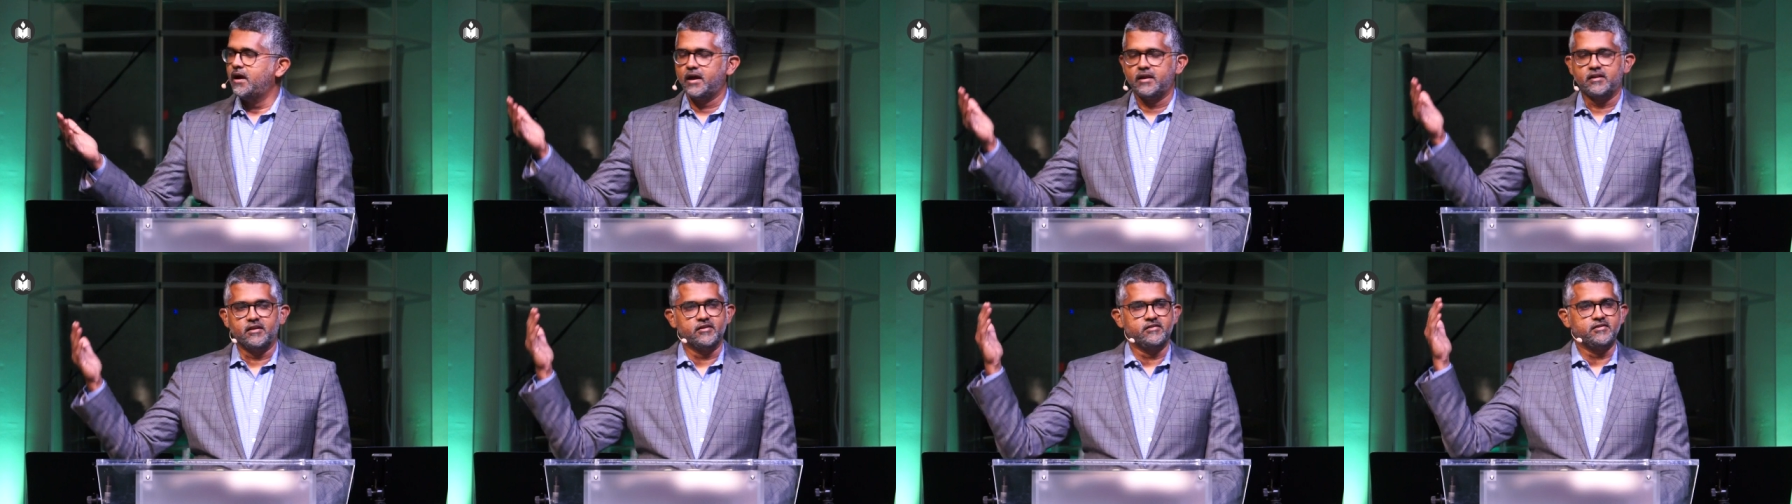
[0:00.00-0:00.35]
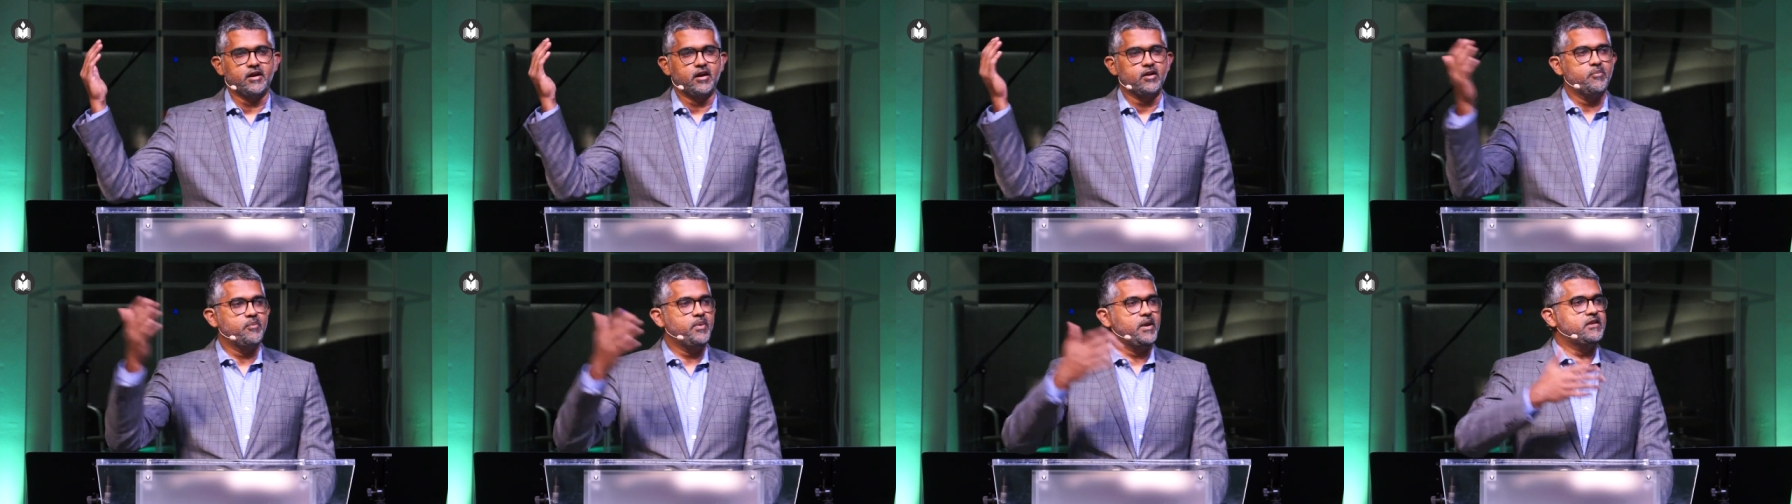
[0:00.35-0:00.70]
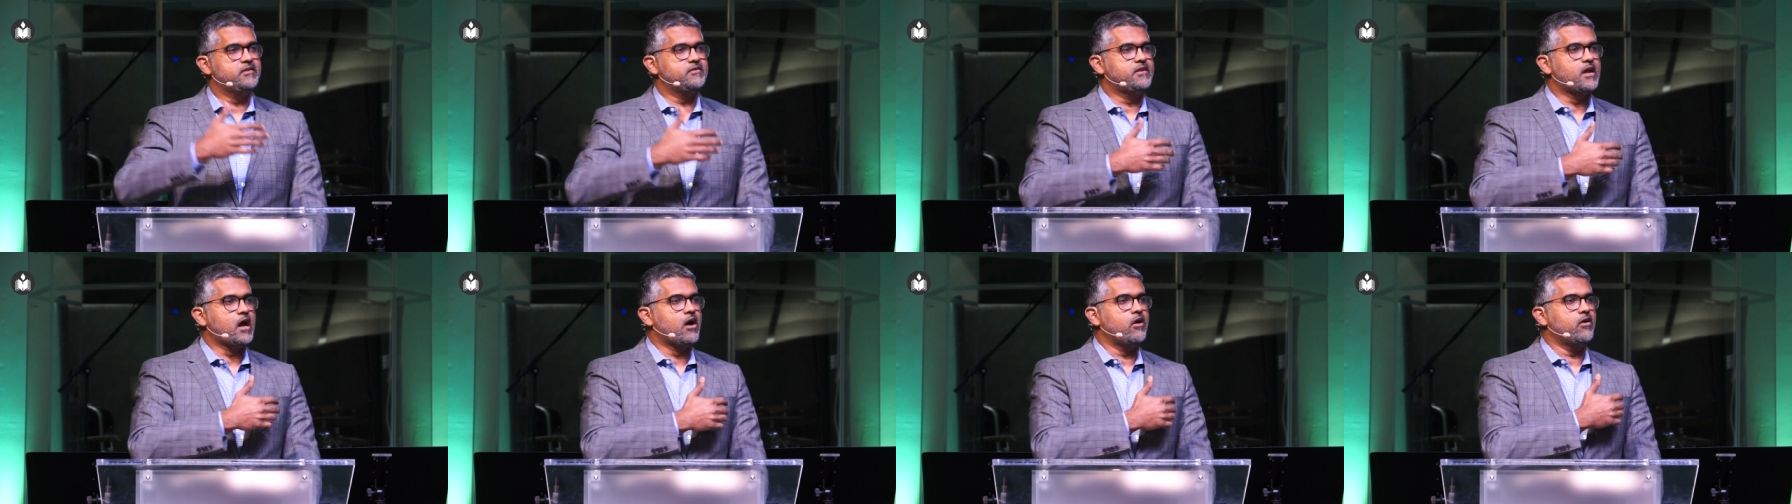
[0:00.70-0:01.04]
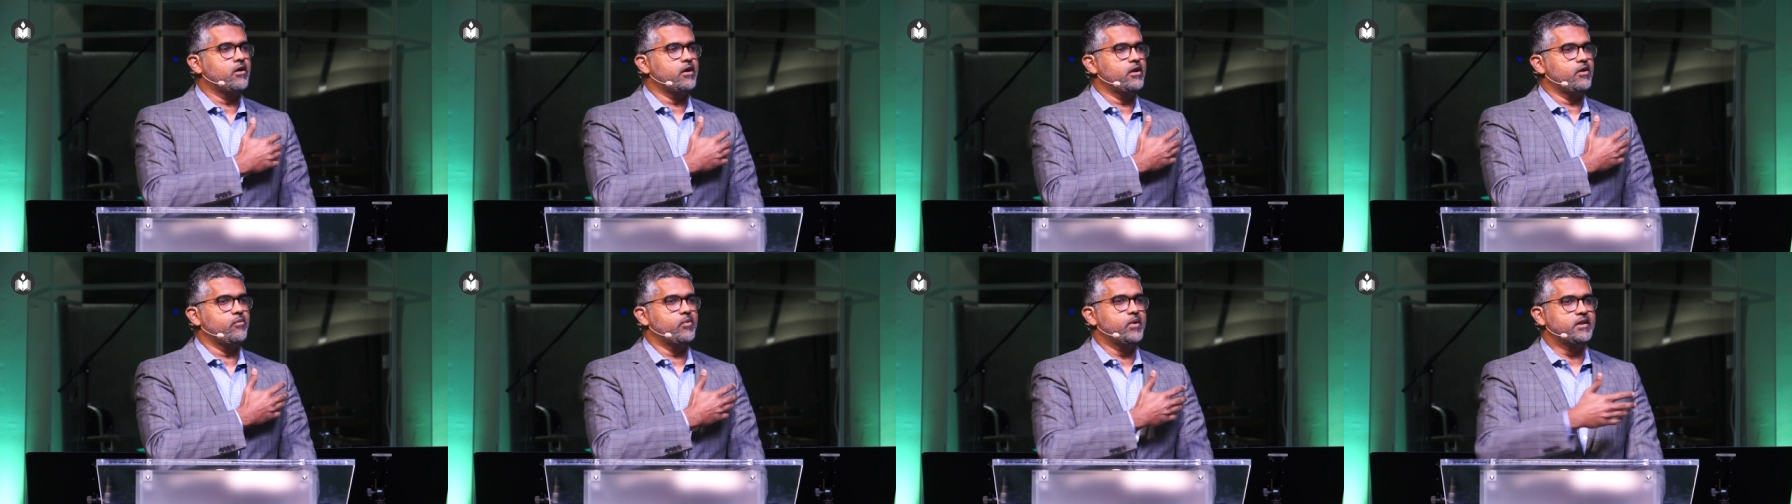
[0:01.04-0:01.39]
and the sun beats down
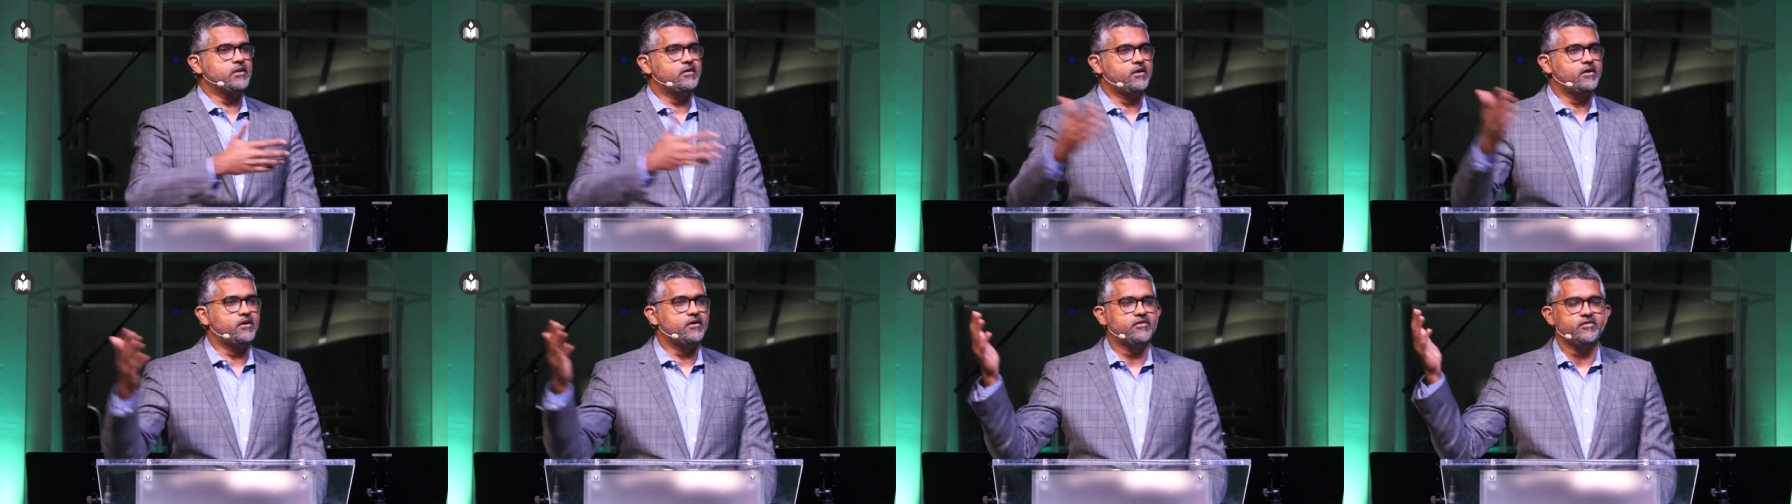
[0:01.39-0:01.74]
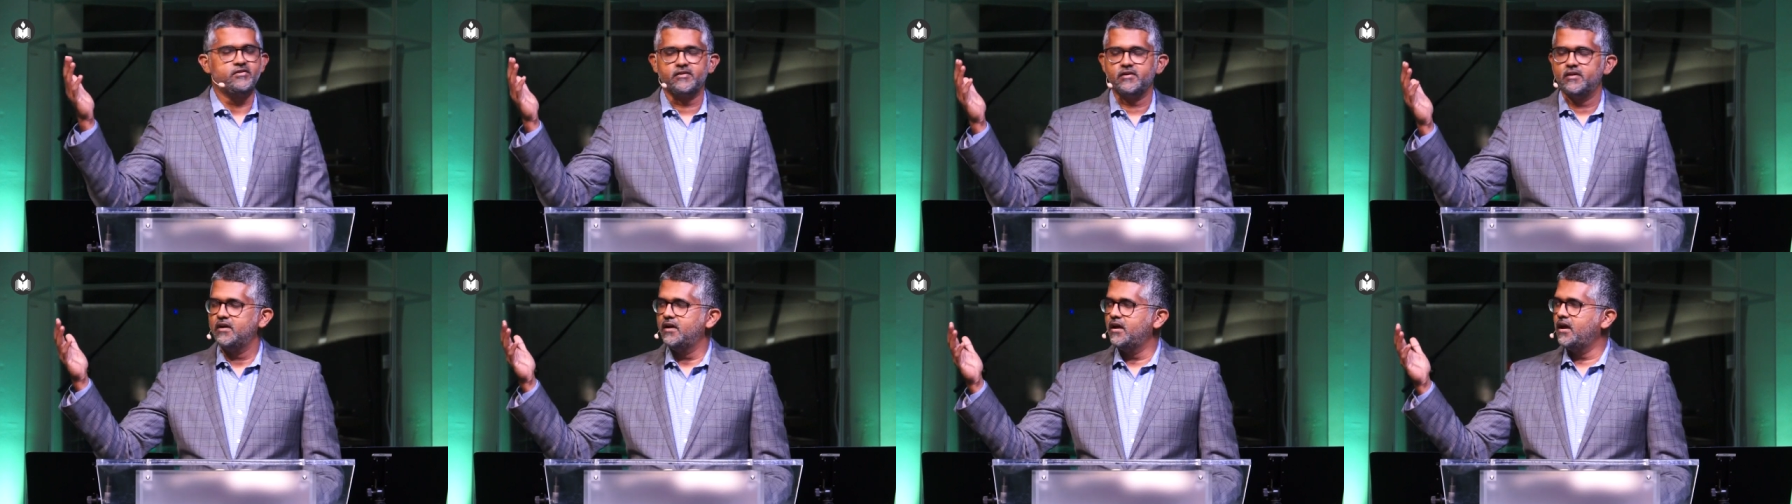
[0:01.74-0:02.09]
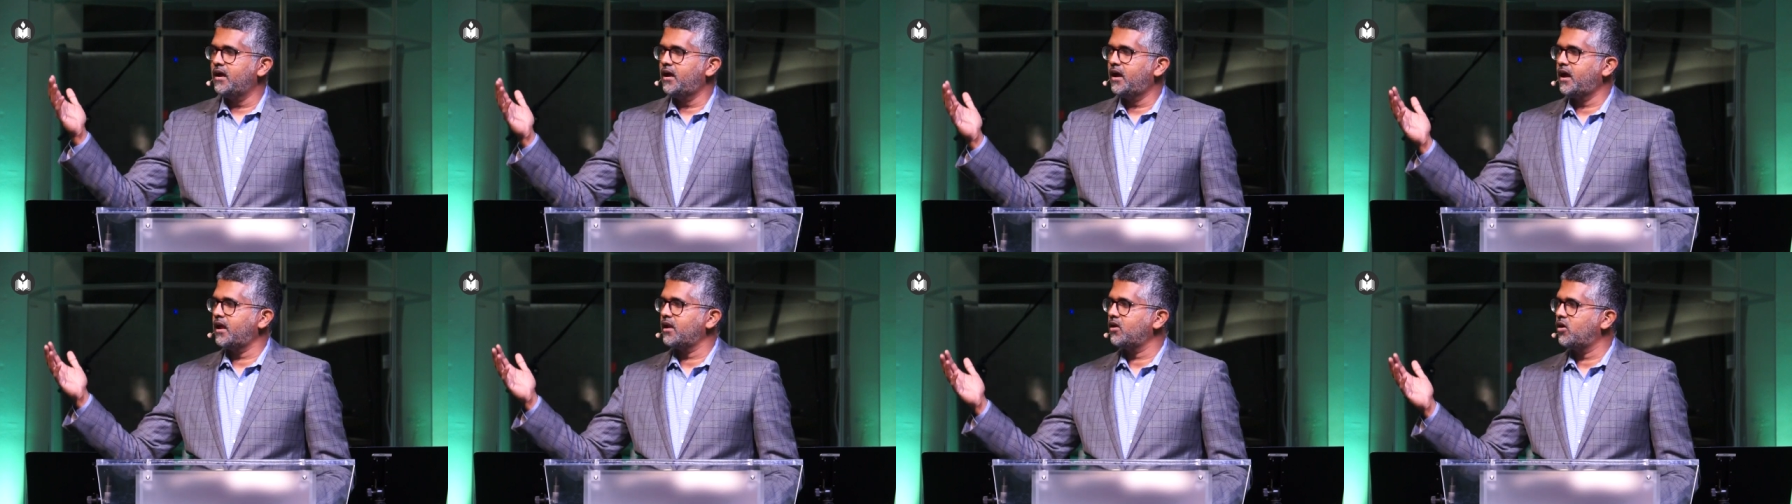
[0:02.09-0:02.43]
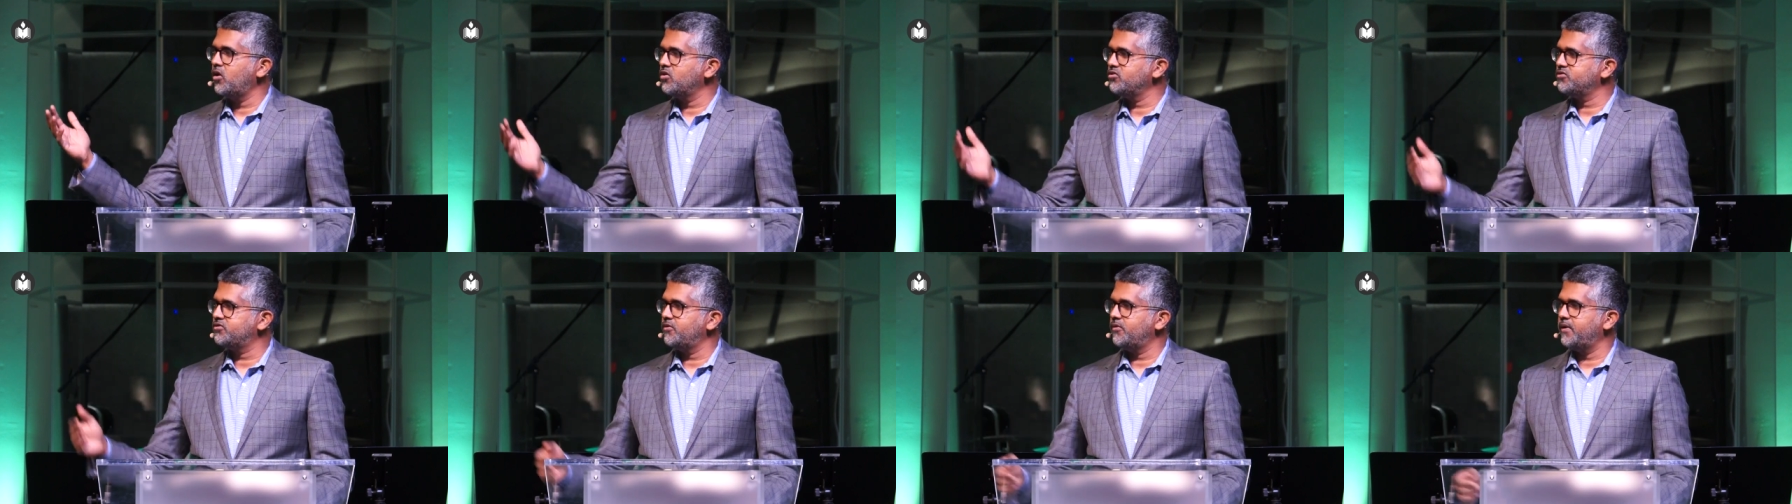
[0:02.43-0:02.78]
and withers and
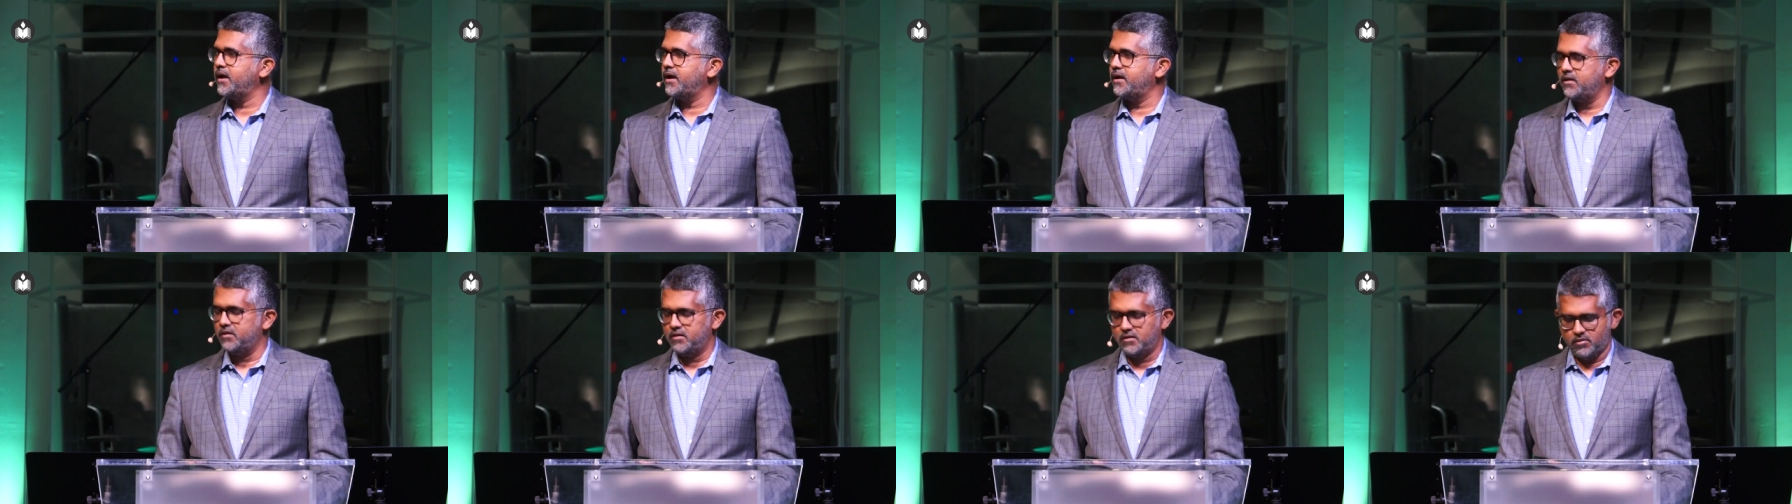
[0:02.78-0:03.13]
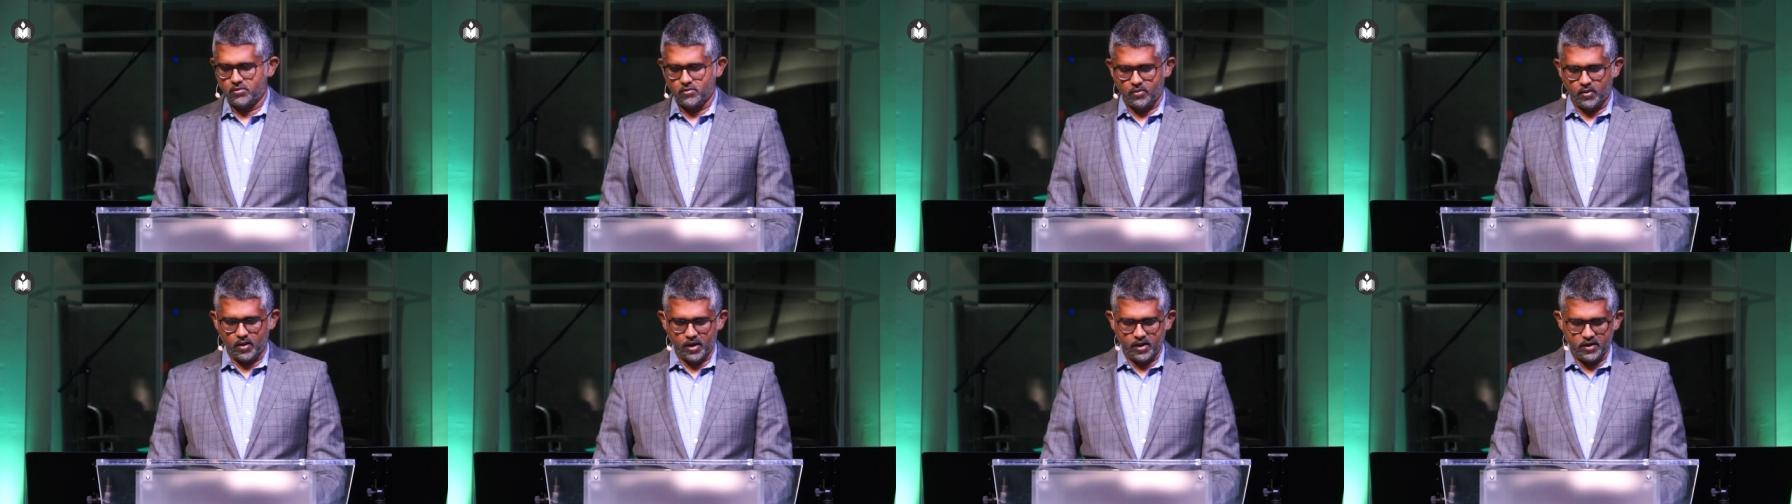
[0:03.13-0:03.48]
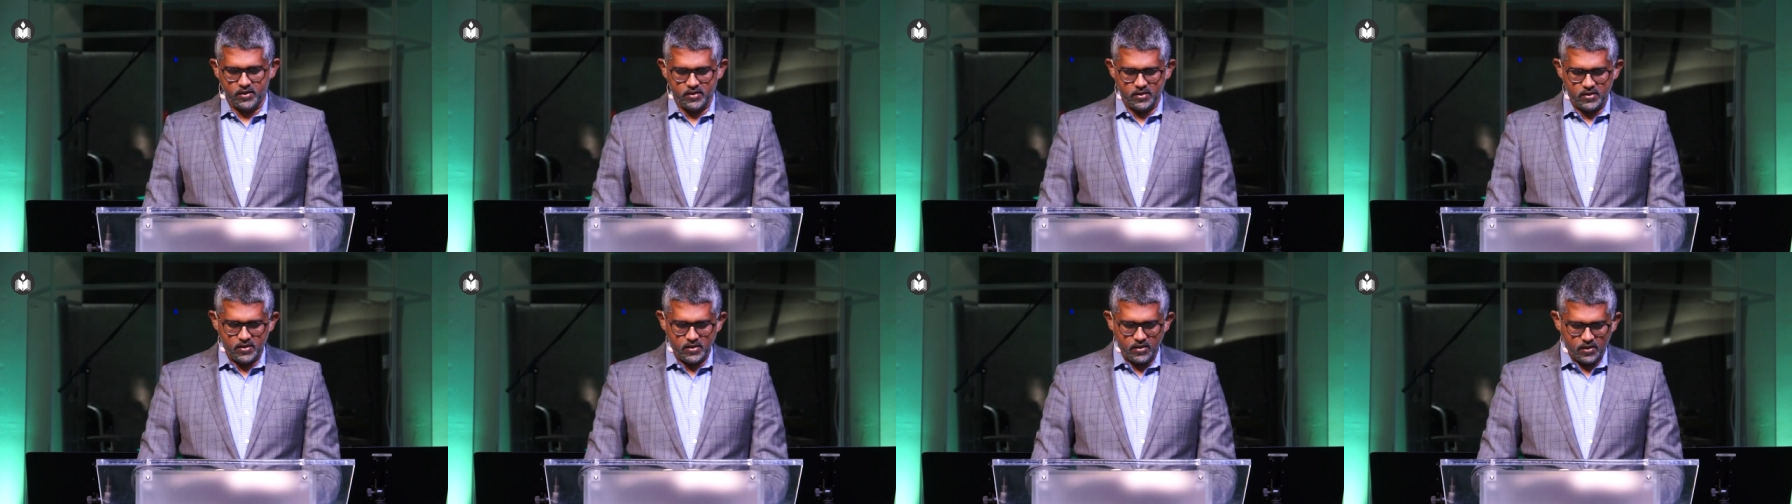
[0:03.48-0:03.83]
goes away, right?